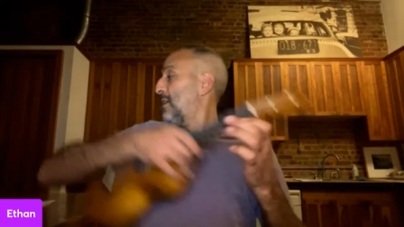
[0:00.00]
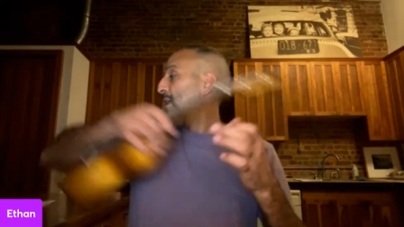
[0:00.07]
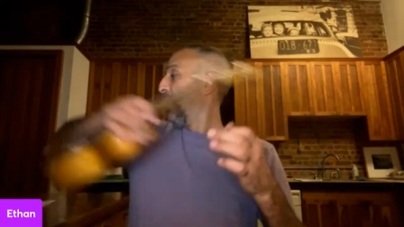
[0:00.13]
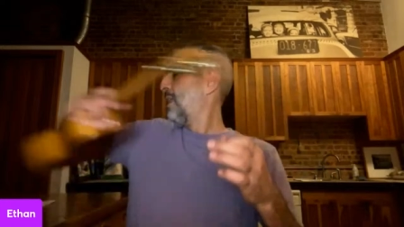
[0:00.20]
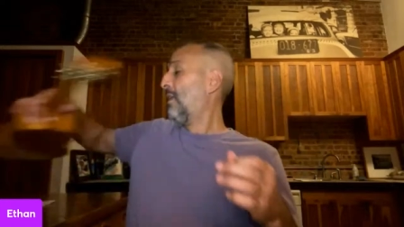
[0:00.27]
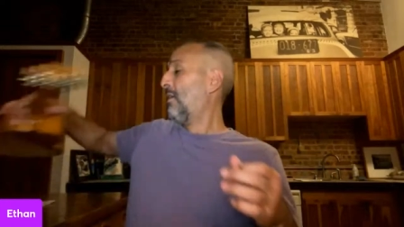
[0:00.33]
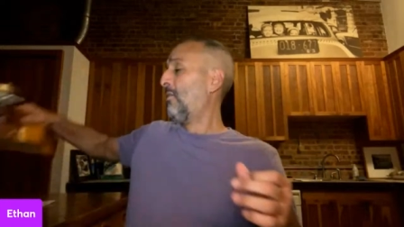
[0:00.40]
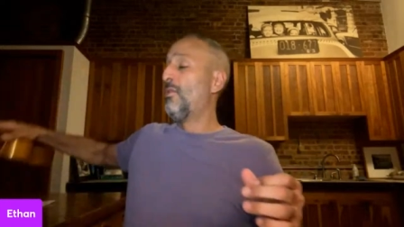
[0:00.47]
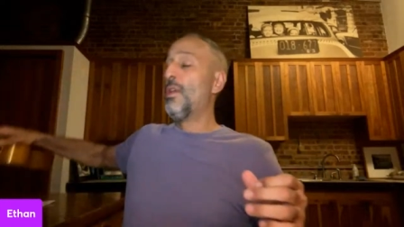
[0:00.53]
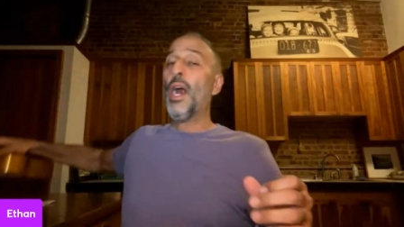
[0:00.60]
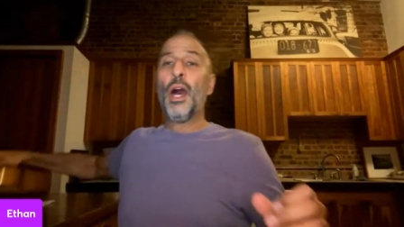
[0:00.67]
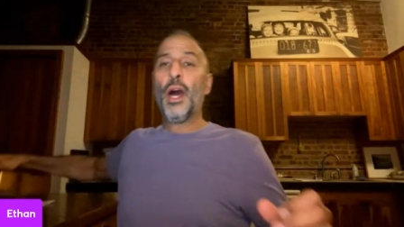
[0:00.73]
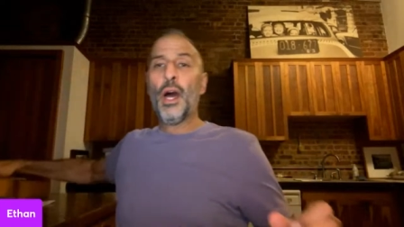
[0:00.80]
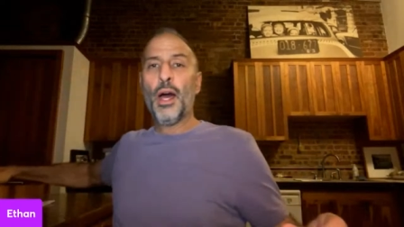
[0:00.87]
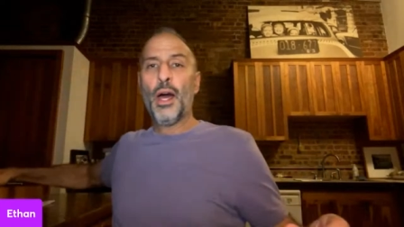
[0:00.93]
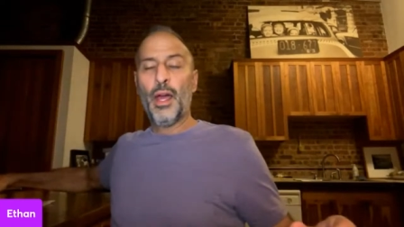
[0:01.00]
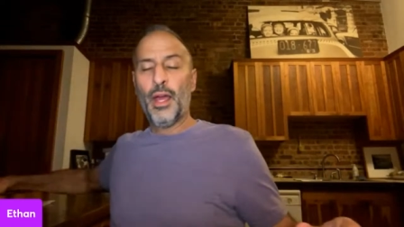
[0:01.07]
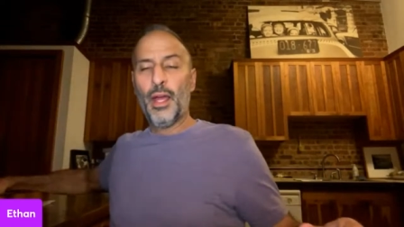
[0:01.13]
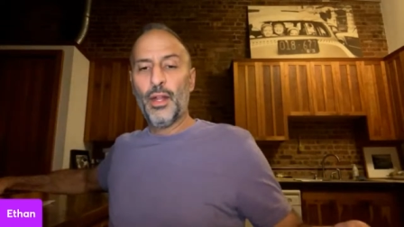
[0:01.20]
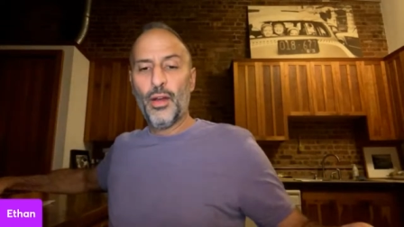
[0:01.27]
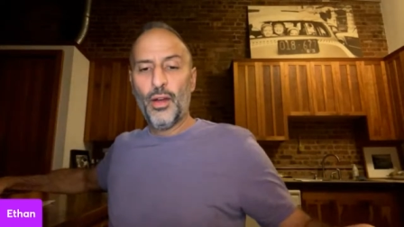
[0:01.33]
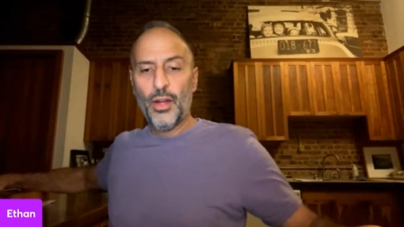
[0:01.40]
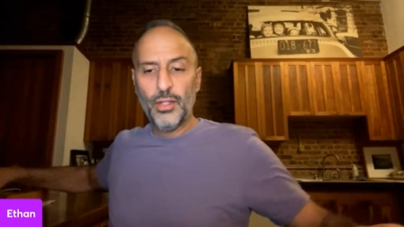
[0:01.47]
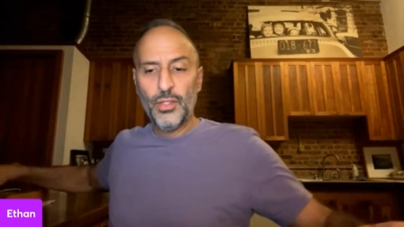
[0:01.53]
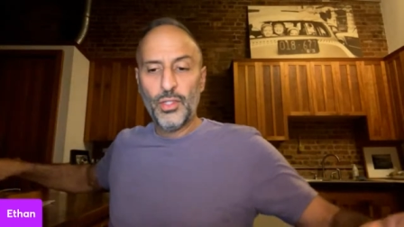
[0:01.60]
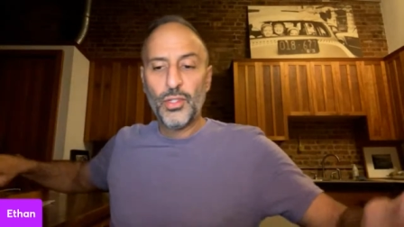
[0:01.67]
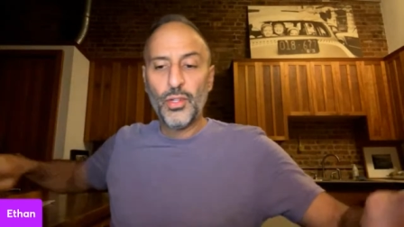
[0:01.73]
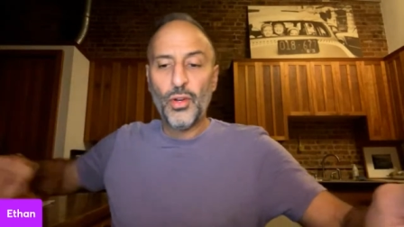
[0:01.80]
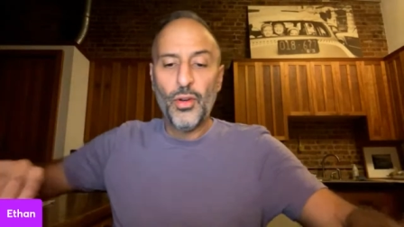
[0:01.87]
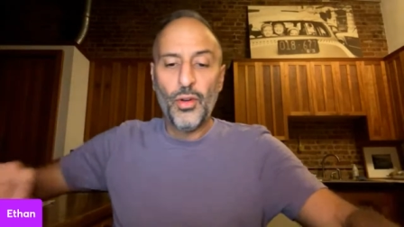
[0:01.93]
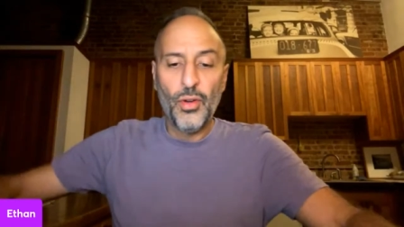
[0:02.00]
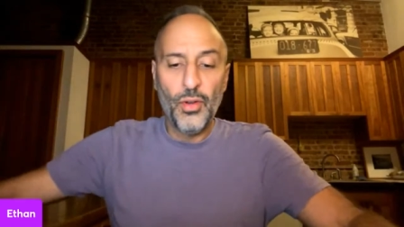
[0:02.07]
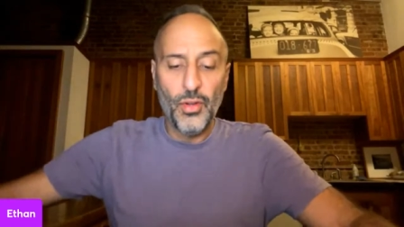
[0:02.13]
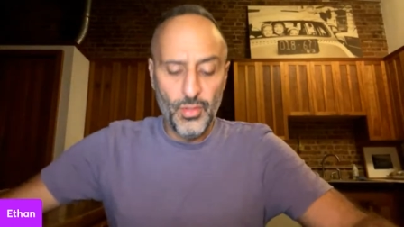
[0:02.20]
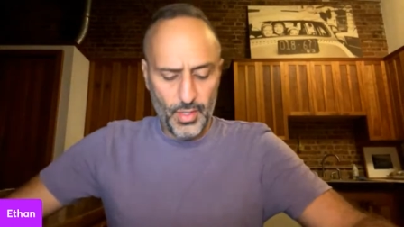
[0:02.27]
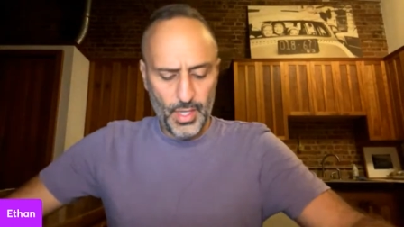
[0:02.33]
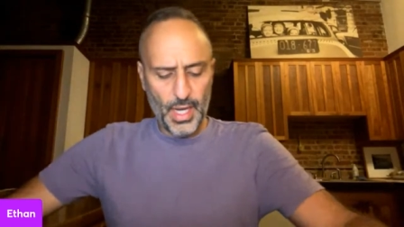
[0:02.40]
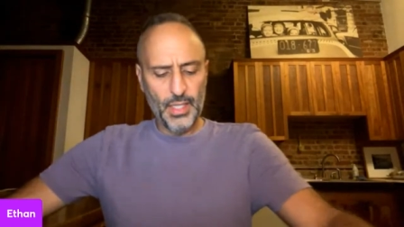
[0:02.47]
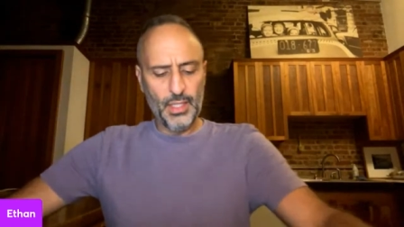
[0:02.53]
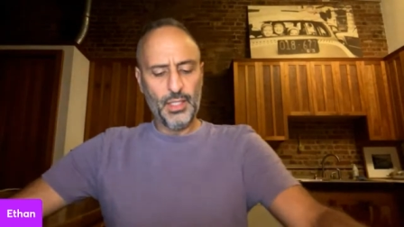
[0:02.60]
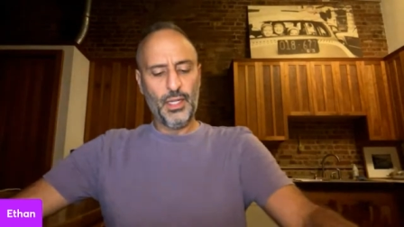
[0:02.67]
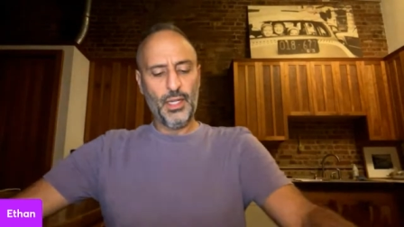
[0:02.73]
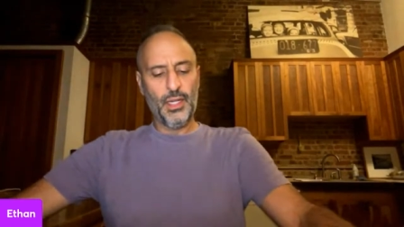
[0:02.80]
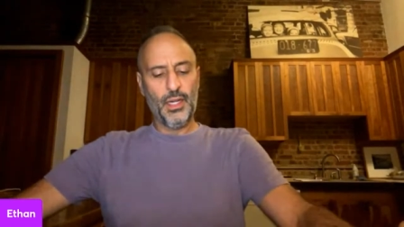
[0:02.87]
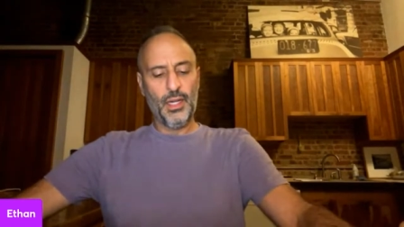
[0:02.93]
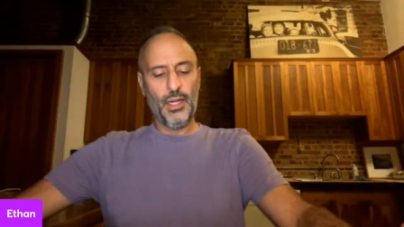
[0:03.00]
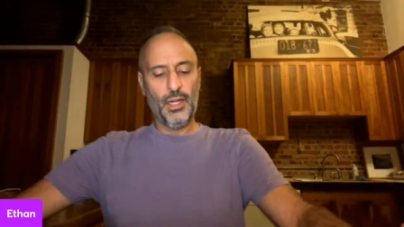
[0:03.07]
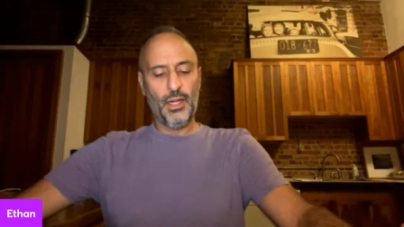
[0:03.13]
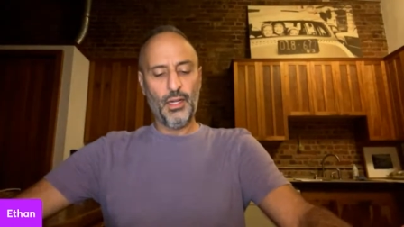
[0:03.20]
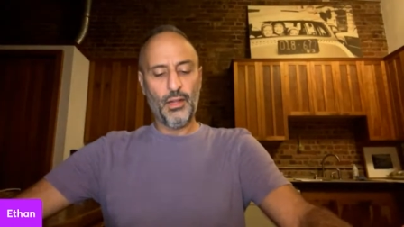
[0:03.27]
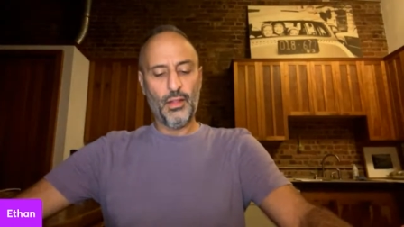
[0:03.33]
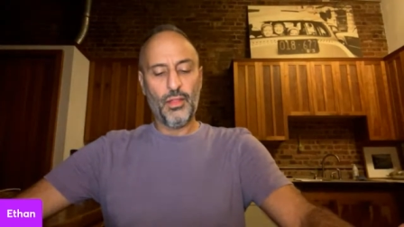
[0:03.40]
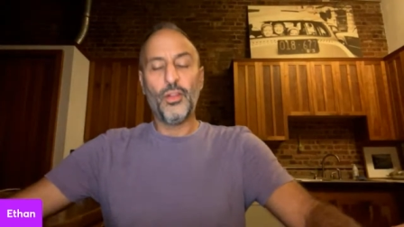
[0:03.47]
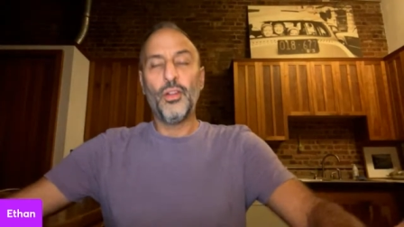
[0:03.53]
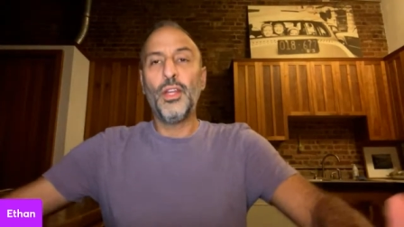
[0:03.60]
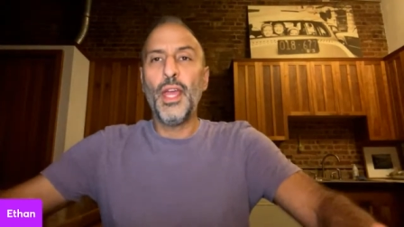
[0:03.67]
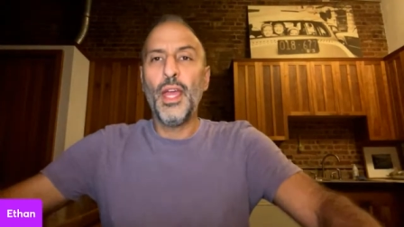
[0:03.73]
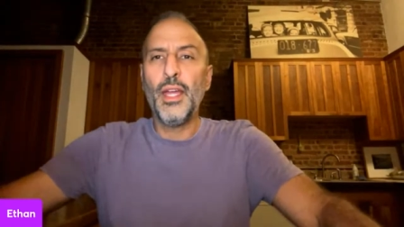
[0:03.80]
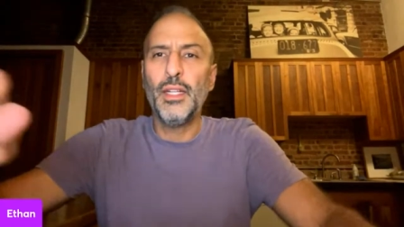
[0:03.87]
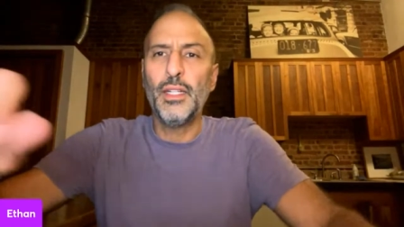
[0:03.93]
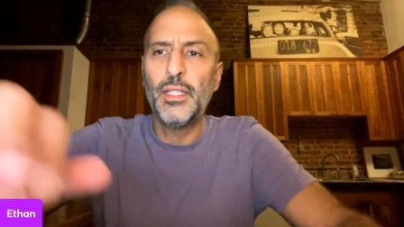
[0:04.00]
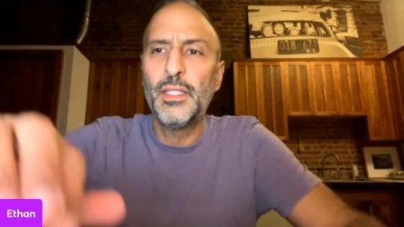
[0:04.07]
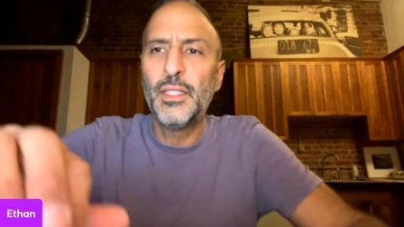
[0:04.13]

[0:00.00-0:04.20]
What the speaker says: All right, Heart and Soul, 1938.